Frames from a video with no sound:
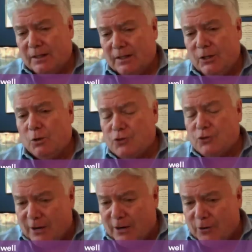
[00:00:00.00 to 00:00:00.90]
you will
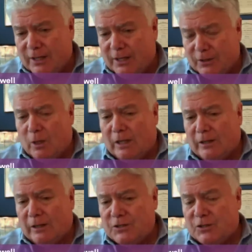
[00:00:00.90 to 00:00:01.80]
generate the
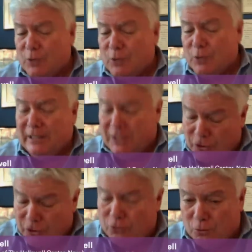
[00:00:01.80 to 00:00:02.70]
qualities that really
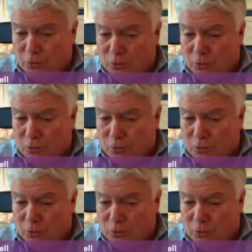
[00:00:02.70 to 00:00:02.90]
do